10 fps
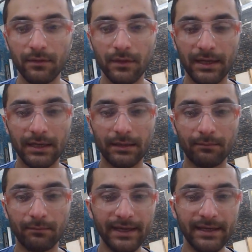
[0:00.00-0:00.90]
on a
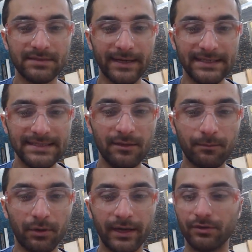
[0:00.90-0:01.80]
blade is by teeth
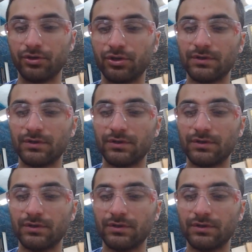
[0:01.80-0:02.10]
per inch.